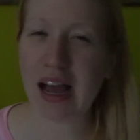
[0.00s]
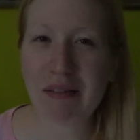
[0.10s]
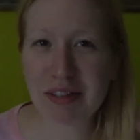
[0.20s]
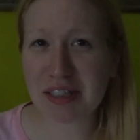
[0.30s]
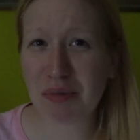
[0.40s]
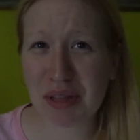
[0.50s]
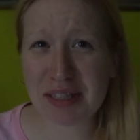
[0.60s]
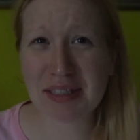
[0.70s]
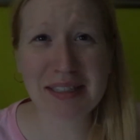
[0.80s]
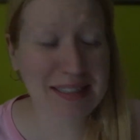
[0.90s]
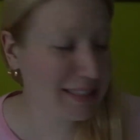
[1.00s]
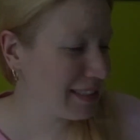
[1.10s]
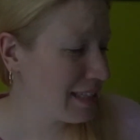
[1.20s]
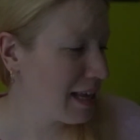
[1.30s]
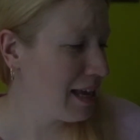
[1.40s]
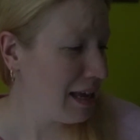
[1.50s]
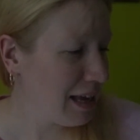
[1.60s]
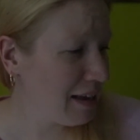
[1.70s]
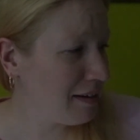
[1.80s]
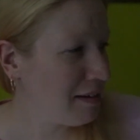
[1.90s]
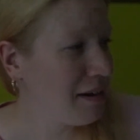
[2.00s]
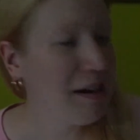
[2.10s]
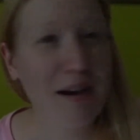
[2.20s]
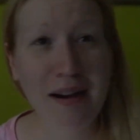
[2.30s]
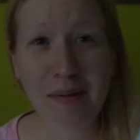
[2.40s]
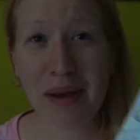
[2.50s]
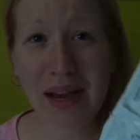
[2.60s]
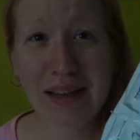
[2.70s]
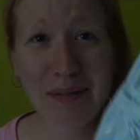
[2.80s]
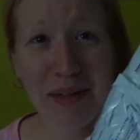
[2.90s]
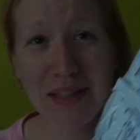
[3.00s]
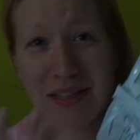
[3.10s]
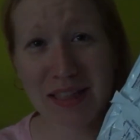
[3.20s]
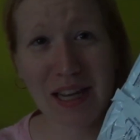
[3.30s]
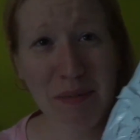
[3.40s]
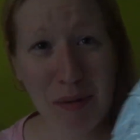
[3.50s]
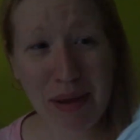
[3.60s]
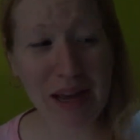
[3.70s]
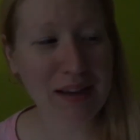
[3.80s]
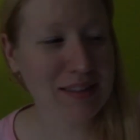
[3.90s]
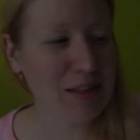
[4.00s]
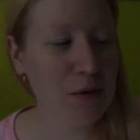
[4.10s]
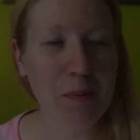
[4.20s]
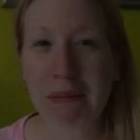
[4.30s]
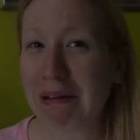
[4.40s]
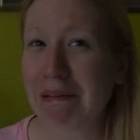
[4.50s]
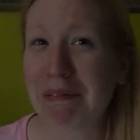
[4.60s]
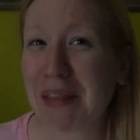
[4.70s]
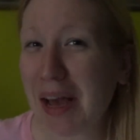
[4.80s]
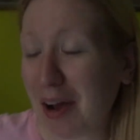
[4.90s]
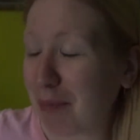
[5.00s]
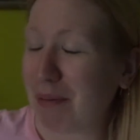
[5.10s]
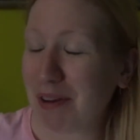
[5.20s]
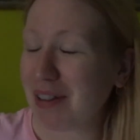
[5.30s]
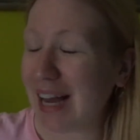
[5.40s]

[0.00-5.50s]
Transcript: I haven't said what this is. This is an unbagging because it came in a bag. So, yeah, I hope you